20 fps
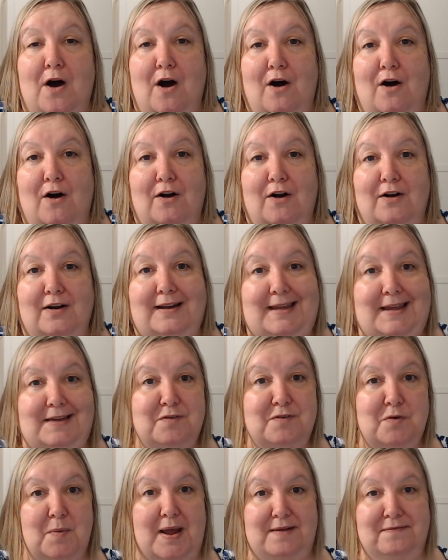our
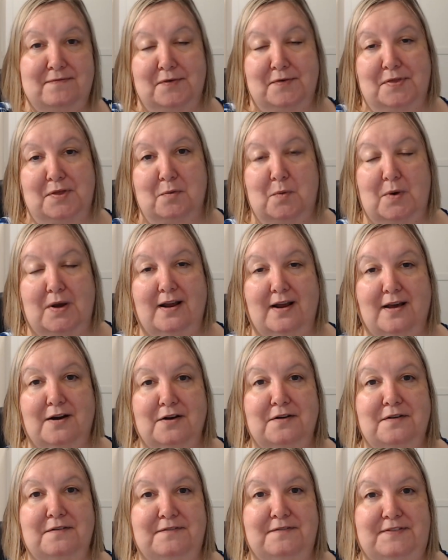giveaway for the
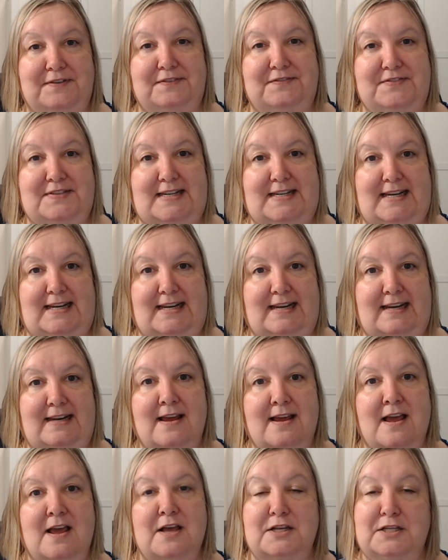150
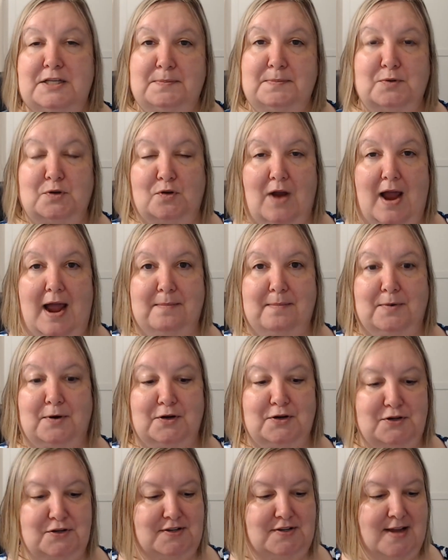
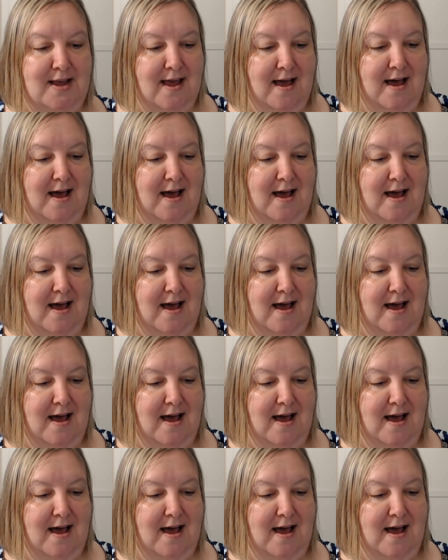subscribers.